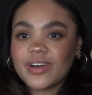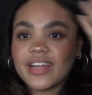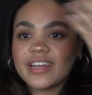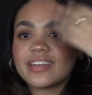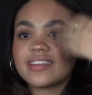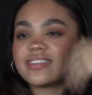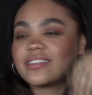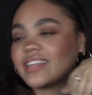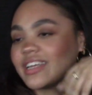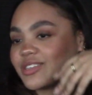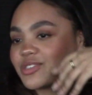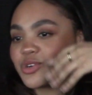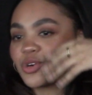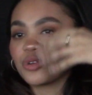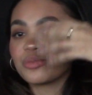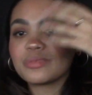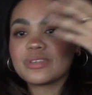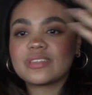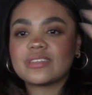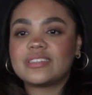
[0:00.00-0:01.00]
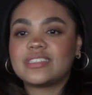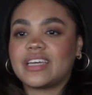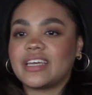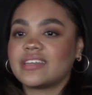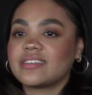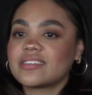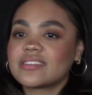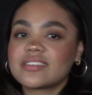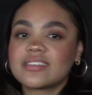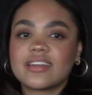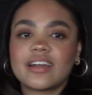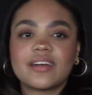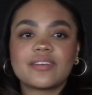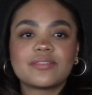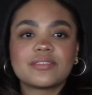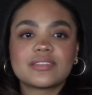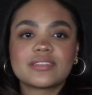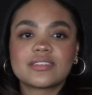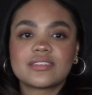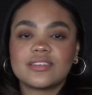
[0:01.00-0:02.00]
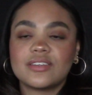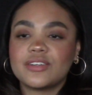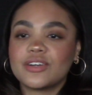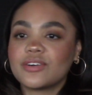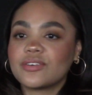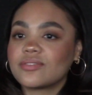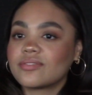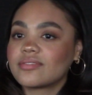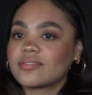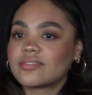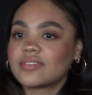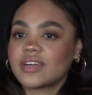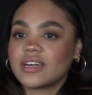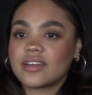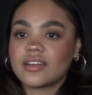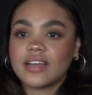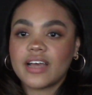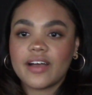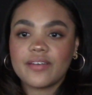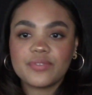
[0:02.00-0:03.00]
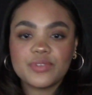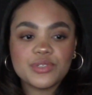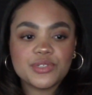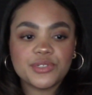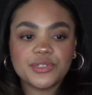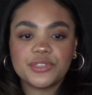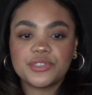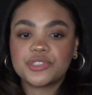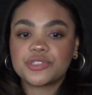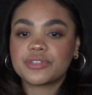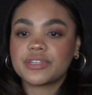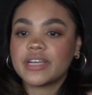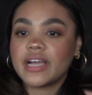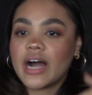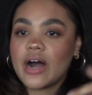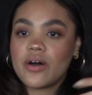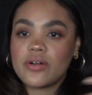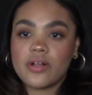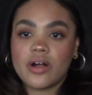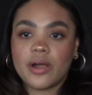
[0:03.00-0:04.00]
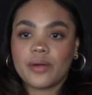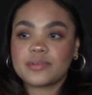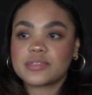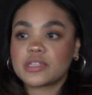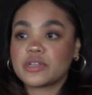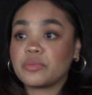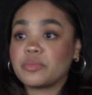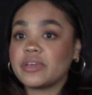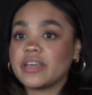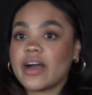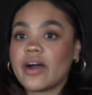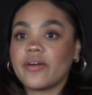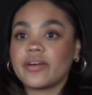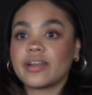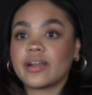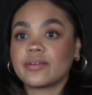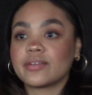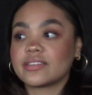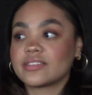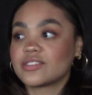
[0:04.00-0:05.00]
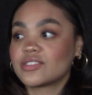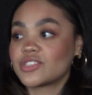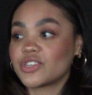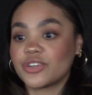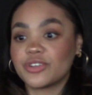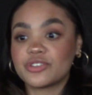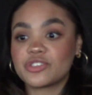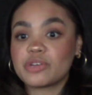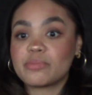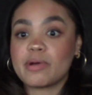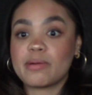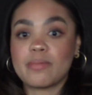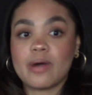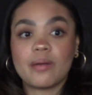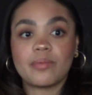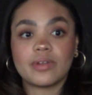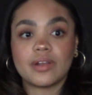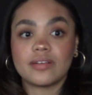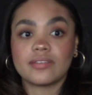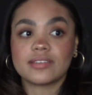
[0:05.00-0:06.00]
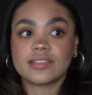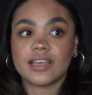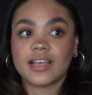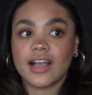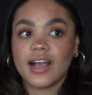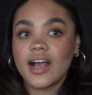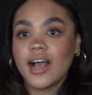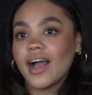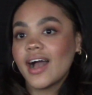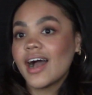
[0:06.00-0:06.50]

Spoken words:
And they told me the dates that I was, you know, gonna have the surgery, how long I was gonna be out. And I turned to my mom and I was like,